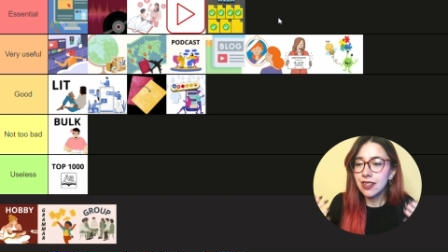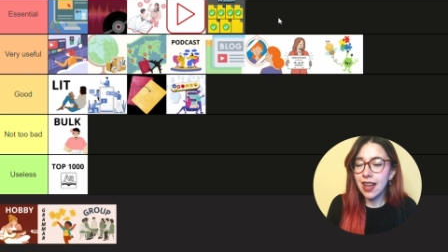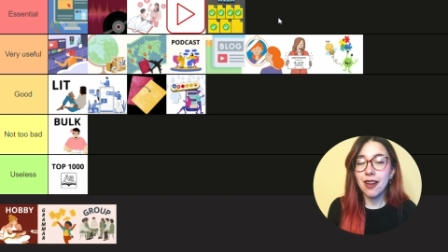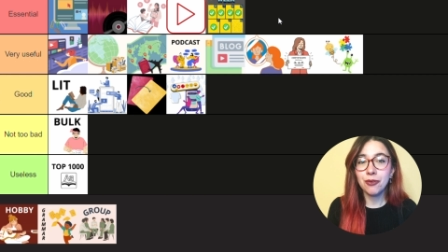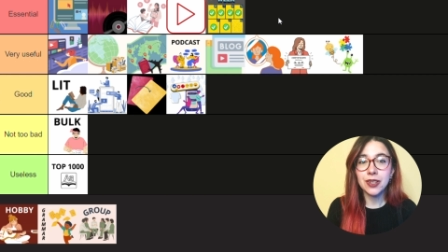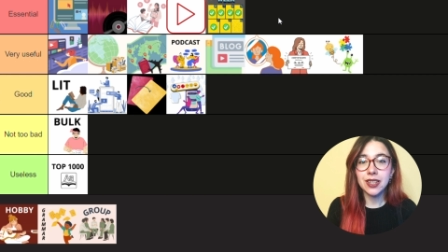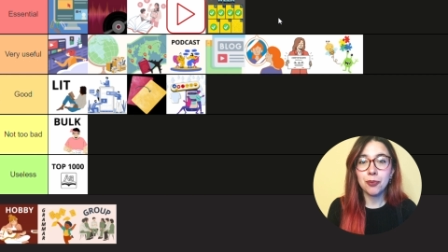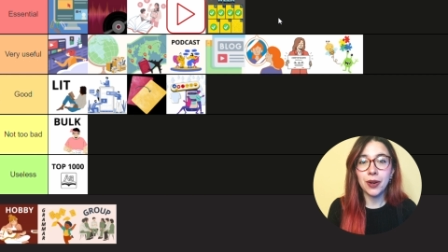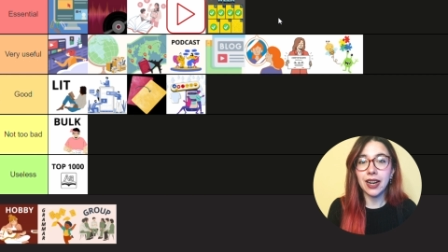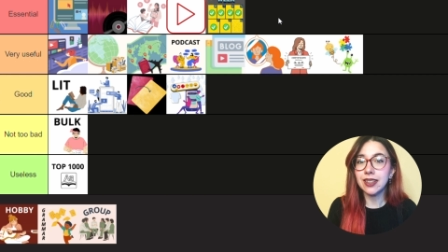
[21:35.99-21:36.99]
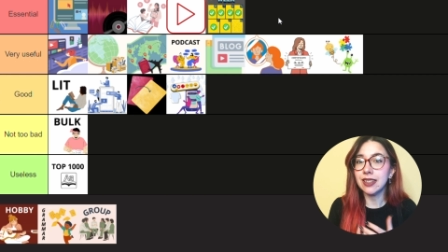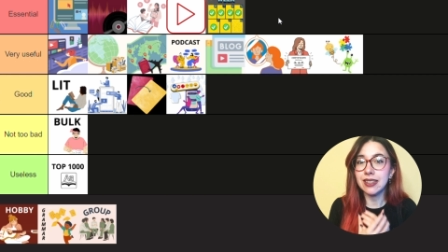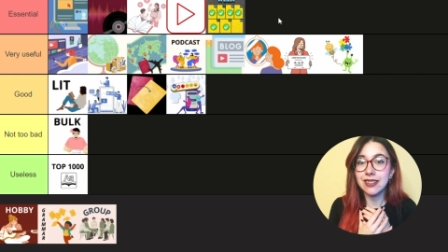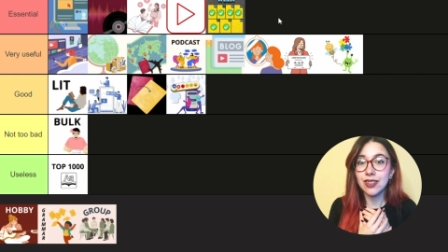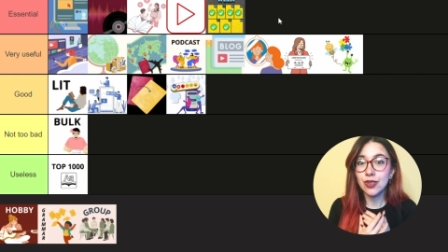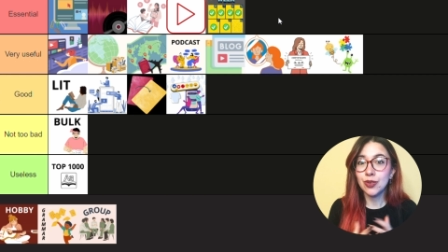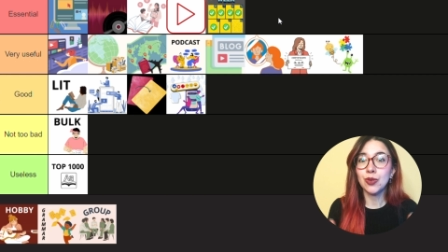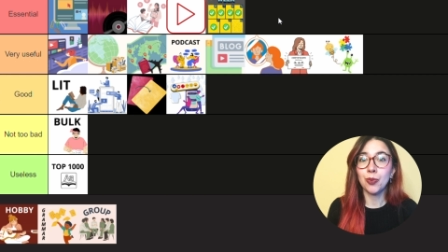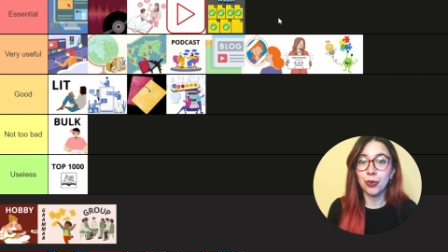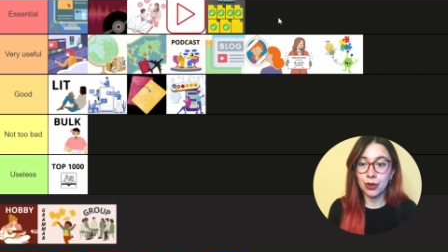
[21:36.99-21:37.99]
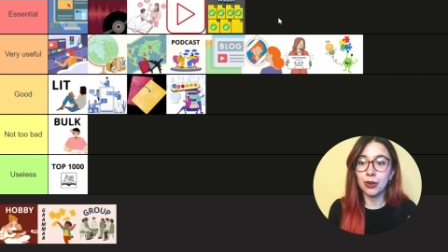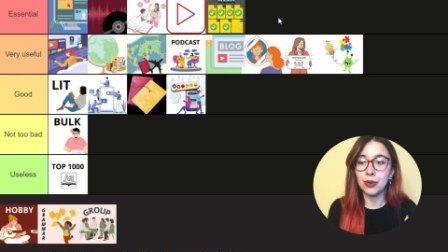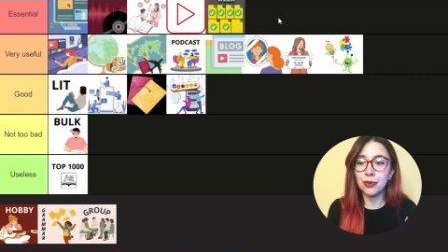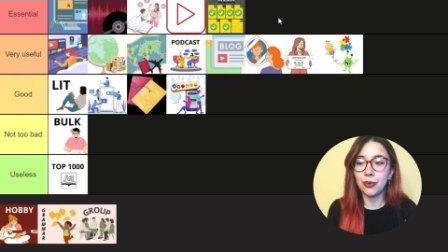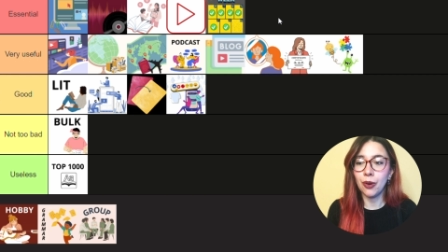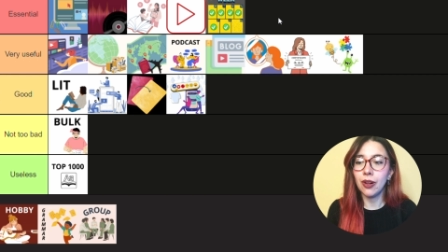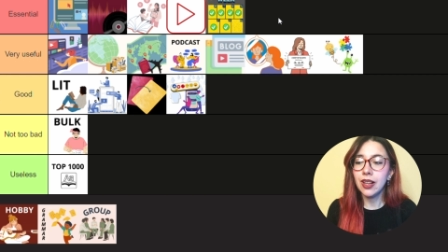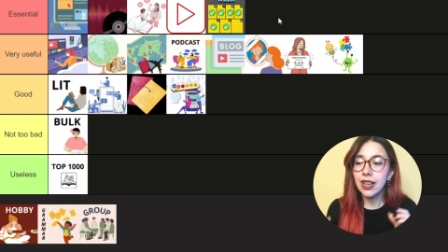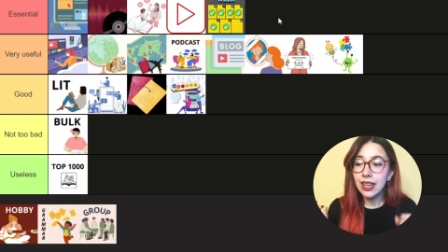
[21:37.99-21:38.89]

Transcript: everyday practice, super useful.